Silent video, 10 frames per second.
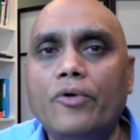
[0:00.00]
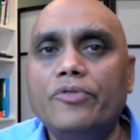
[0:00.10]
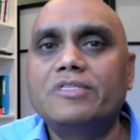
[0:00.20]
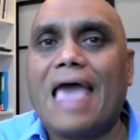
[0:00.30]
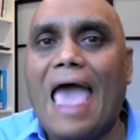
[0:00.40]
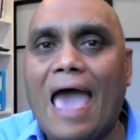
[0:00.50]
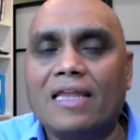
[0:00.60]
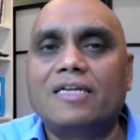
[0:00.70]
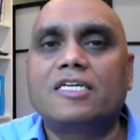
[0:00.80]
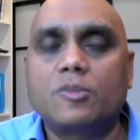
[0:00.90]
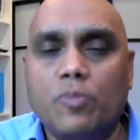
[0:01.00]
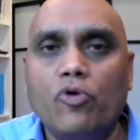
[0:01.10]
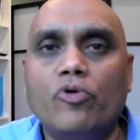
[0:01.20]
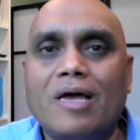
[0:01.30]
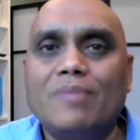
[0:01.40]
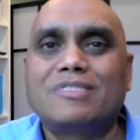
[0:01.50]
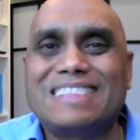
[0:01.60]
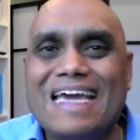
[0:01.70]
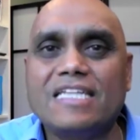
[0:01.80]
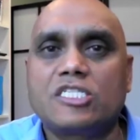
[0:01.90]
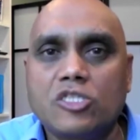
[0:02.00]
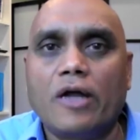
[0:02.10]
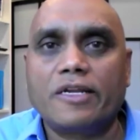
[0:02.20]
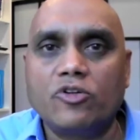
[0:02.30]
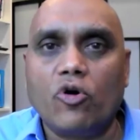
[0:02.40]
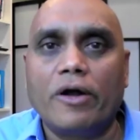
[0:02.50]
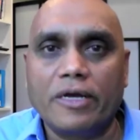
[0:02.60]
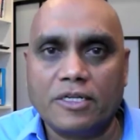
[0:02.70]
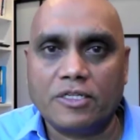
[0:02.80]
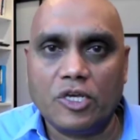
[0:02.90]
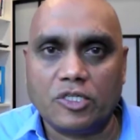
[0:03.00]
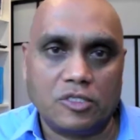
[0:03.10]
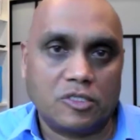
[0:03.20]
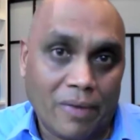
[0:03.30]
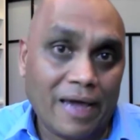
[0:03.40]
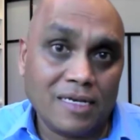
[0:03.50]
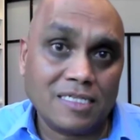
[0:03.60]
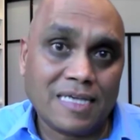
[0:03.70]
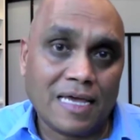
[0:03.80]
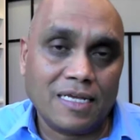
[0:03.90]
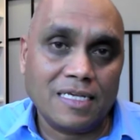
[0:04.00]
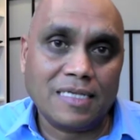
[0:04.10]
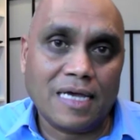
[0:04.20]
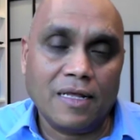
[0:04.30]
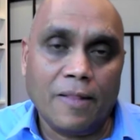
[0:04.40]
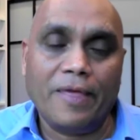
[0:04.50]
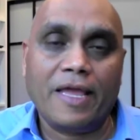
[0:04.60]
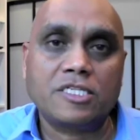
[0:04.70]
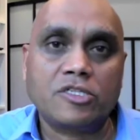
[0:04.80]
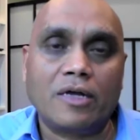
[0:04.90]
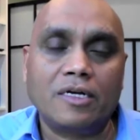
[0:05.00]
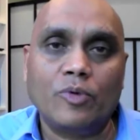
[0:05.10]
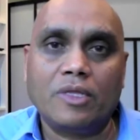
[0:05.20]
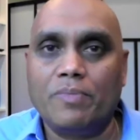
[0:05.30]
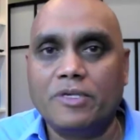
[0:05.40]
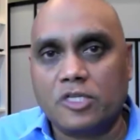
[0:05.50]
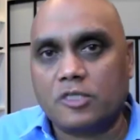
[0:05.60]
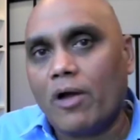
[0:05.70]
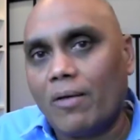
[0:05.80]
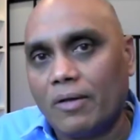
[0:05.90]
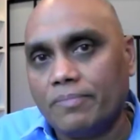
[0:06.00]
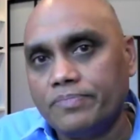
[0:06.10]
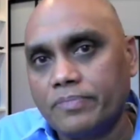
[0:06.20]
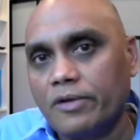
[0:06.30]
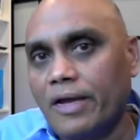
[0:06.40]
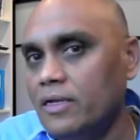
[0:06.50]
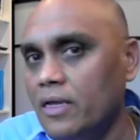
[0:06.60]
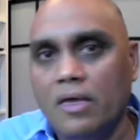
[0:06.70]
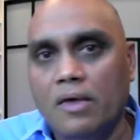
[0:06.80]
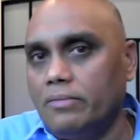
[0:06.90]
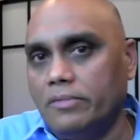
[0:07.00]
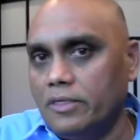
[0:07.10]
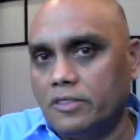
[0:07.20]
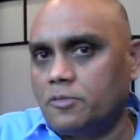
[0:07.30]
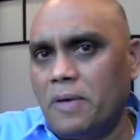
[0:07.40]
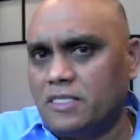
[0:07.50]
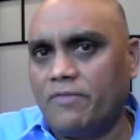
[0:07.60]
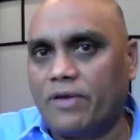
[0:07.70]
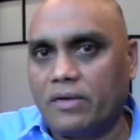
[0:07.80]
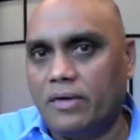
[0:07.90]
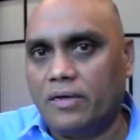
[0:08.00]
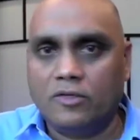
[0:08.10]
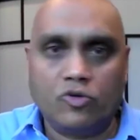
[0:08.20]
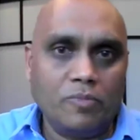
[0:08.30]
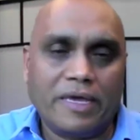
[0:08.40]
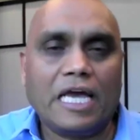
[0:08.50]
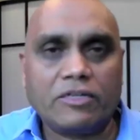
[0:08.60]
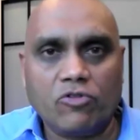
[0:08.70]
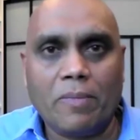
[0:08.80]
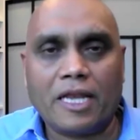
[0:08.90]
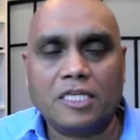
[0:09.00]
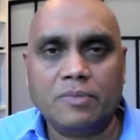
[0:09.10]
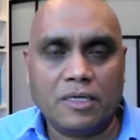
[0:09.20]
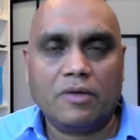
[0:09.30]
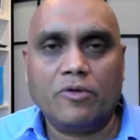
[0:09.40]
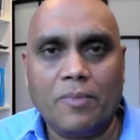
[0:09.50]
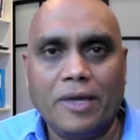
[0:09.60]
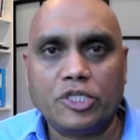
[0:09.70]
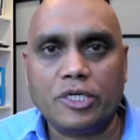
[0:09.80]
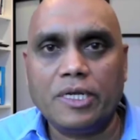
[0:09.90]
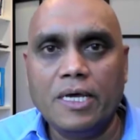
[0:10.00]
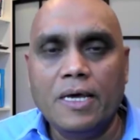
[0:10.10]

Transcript: these analytics programs get started in organizations? So my understanding is that they get started with a business problem, right? Specific, it could be cash flow management that you mentioned,